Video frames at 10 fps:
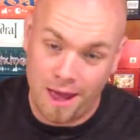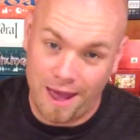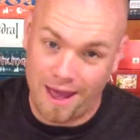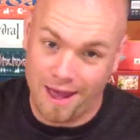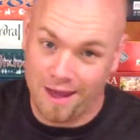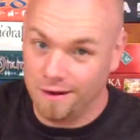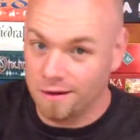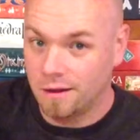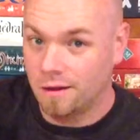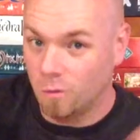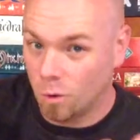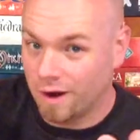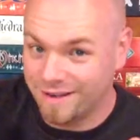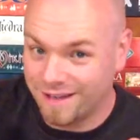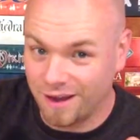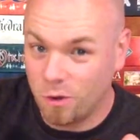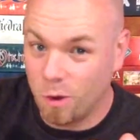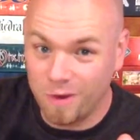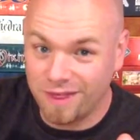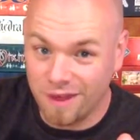And we're going to tell you
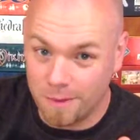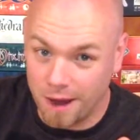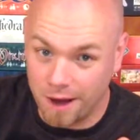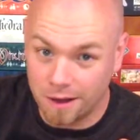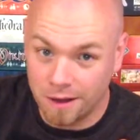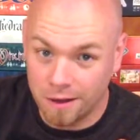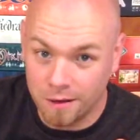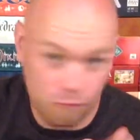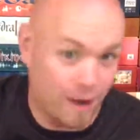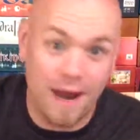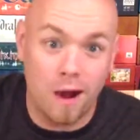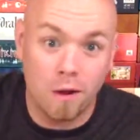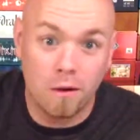what we think about it right now.